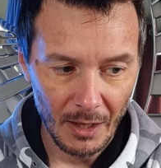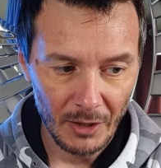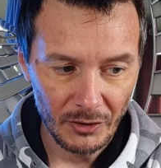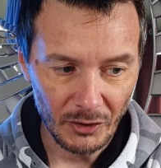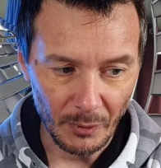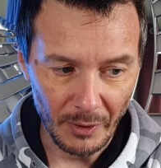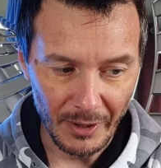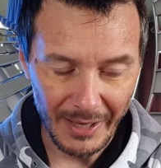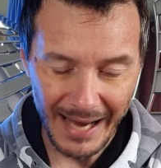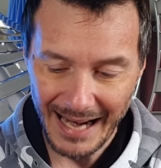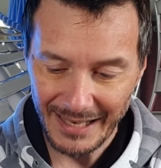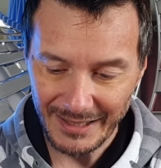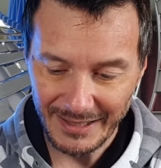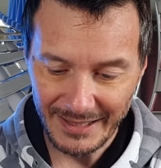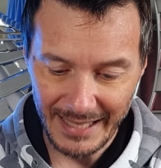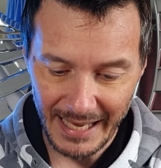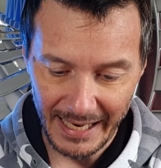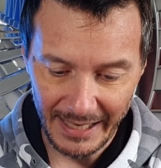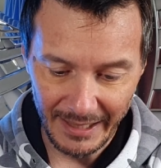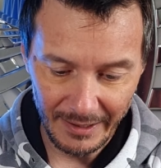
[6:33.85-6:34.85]
So the
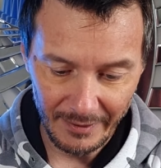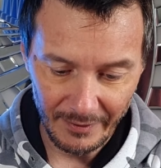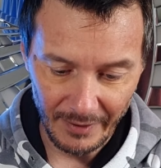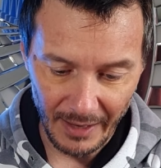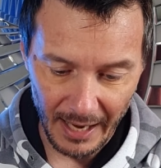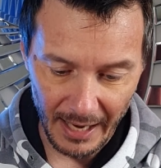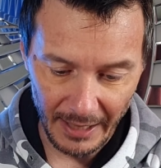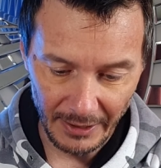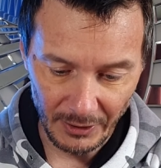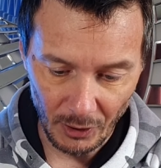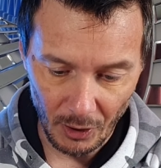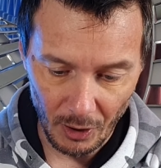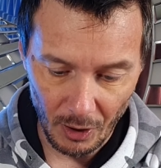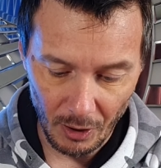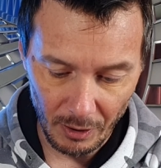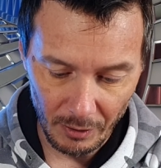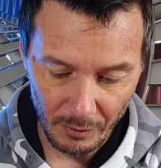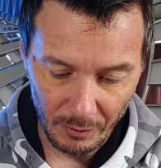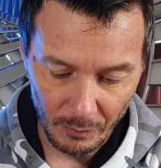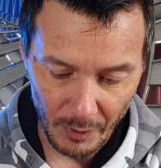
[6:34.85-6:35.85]
next thing that I
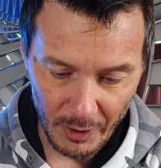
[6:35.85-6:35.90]
got,